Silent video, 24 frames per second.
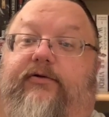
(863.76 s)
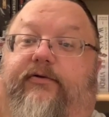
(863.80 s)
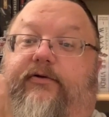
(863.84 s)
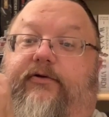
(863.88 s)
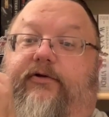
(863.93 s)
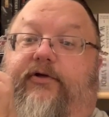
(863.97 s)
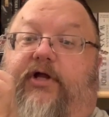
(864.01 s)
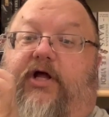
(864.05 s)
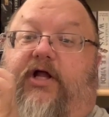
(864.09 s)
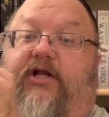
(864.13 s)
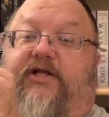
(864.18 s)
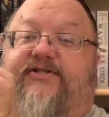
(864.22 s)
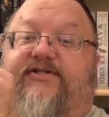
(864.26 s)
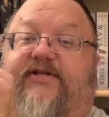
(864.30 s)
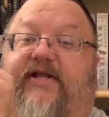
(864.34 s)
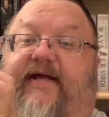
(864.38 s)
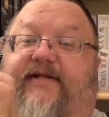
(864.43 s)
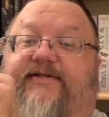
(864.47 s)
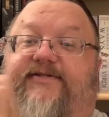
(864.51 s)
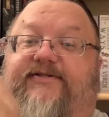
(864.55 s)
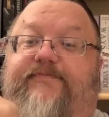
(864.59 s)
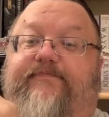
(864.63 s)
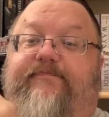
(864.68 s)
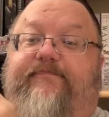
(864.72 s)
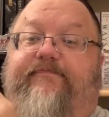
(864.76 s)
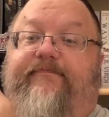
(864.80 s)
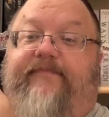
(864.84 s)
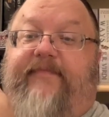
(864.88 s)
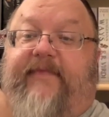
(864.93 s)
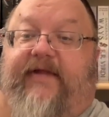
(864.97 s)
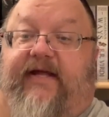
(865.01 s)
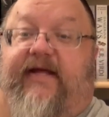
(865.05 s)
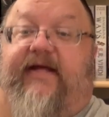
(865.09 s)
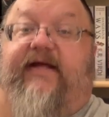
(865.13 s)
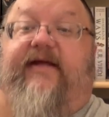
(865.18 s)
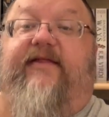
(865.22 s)
Lawless Lands.
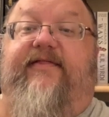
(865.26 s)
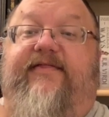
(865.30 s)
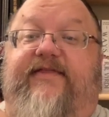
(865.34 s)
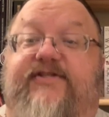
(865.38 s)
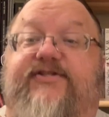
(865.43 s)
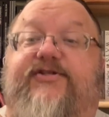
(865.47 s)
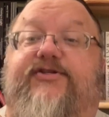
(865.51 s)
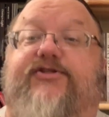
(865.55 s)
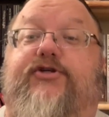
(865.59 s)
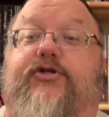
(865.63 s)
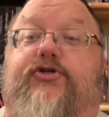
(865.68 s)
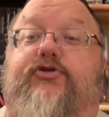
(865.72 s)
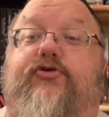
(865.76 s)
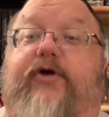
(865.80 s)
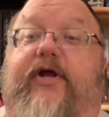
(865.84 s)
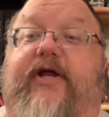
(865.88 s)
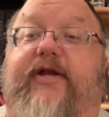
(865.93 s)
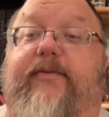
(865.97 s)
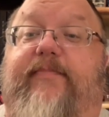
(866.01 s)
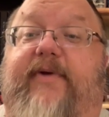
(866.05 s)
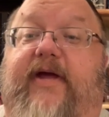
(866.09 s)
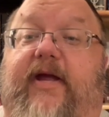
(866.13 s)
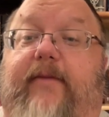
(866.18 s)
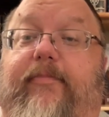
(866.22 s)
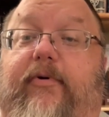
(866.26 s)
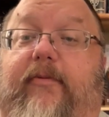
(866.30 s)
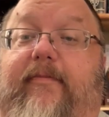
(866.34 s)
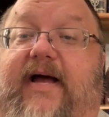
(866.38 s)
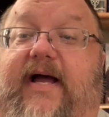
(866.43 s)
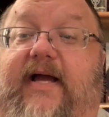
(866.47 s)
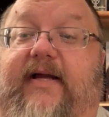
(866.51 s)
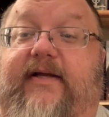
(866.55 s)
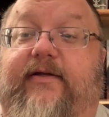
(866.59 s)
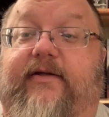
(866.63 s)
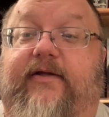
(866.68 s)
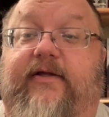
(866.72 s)
This is a trade
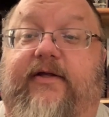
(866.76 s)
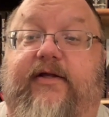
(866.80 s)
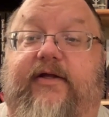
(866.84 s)
paperback.